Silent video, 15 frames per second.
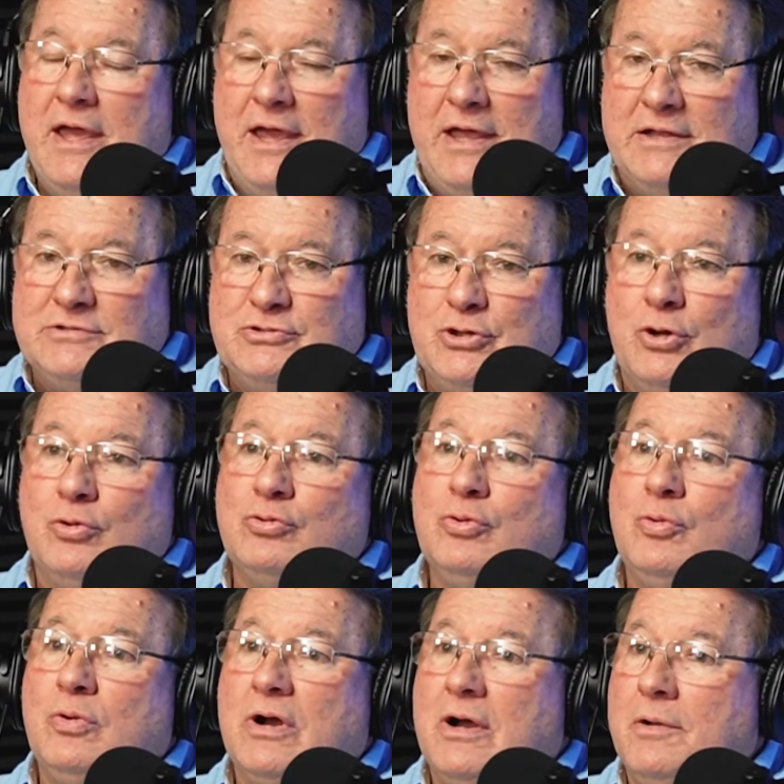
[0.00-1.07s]
And
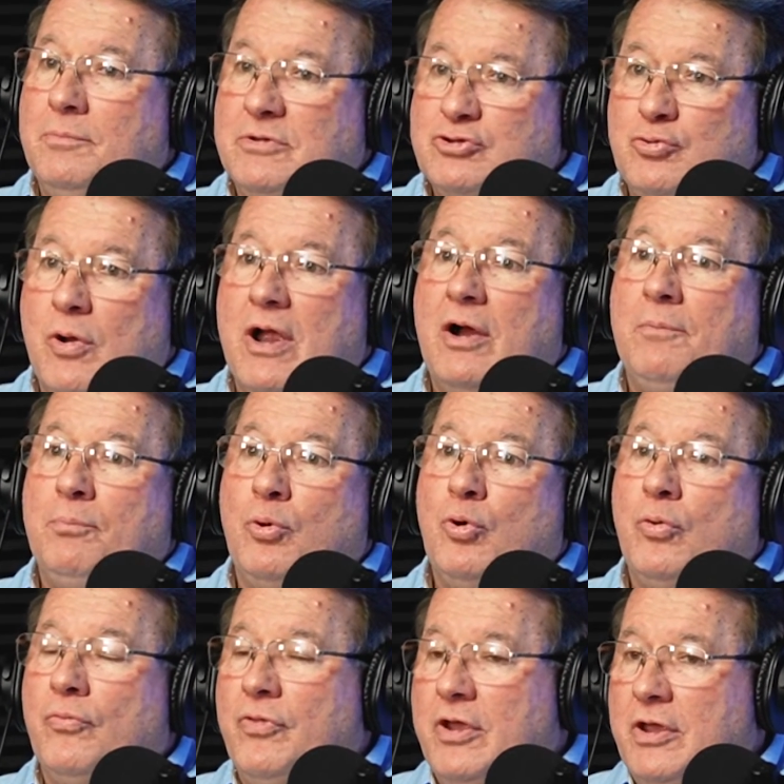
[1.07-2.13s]
so Ms. Brown
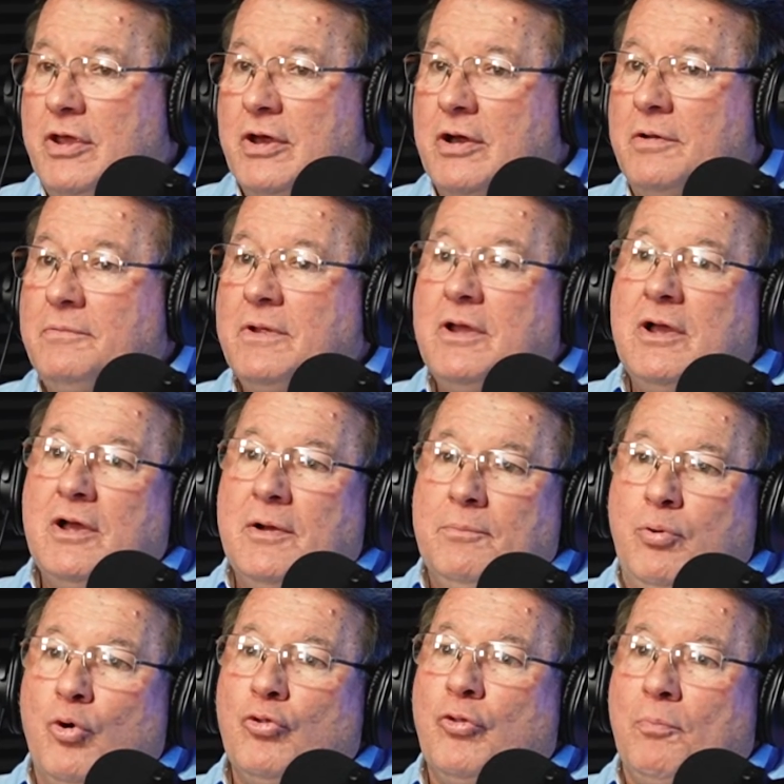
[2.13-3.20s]
pulled
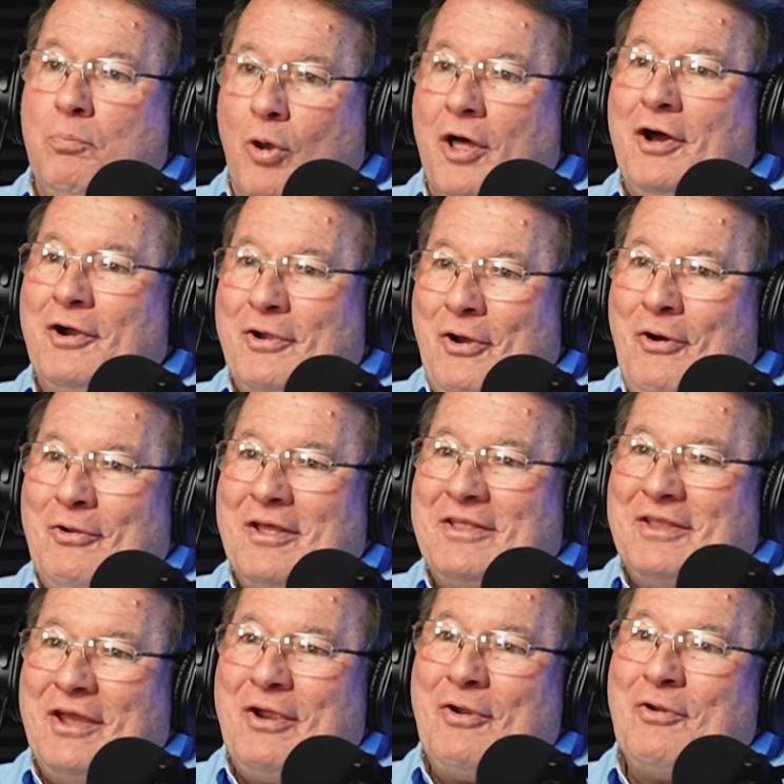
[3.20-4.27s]
the plug on it
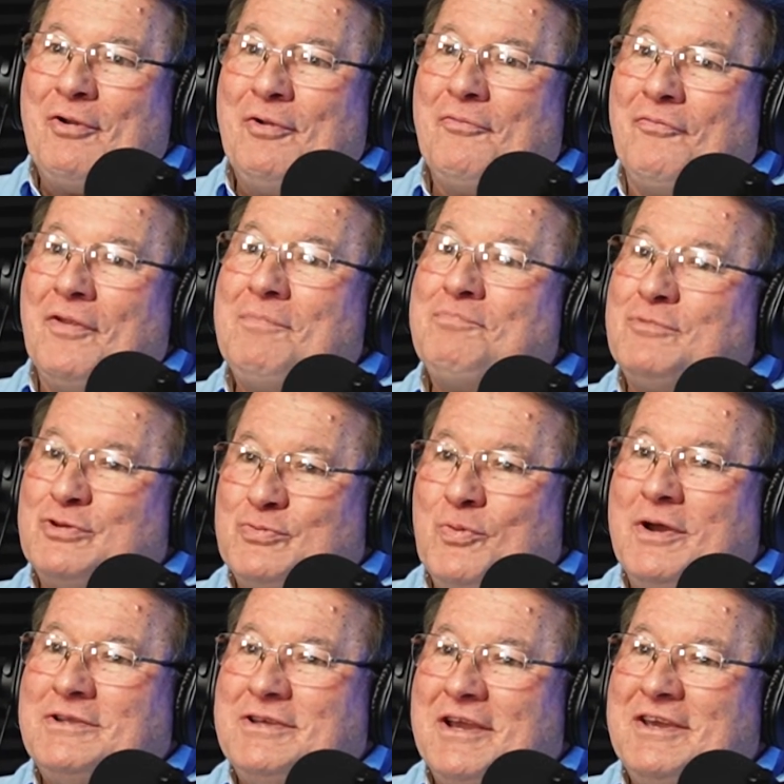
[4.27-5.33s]
there, or flipped the
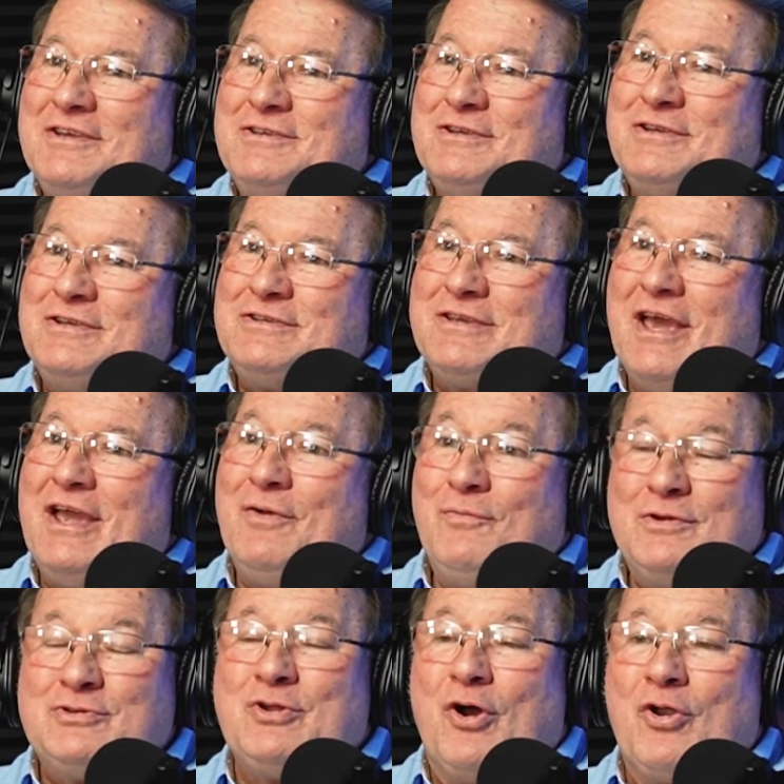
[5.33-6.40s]
switch, I guess you could say, and we
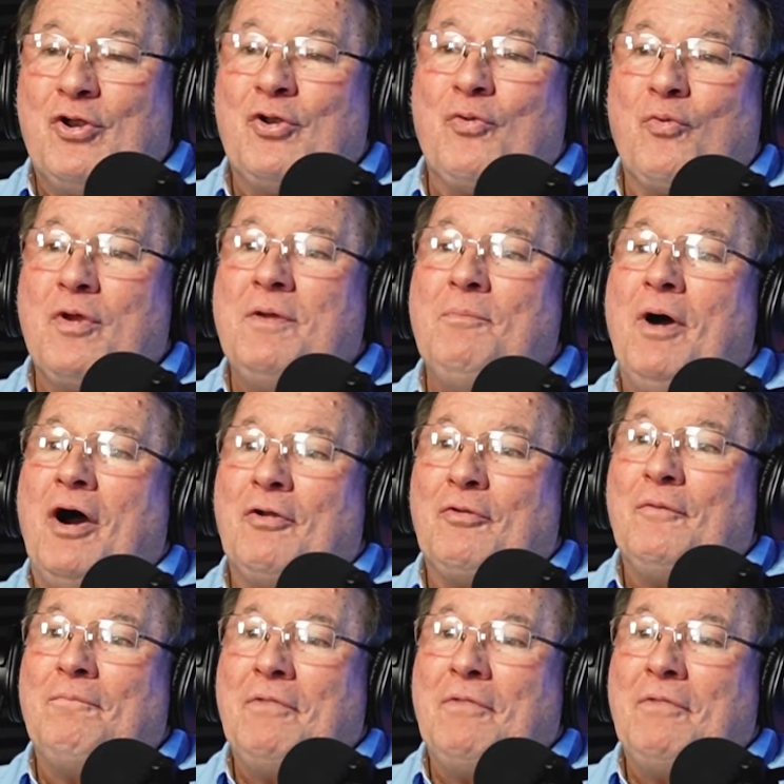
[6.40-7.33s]
started a remodel.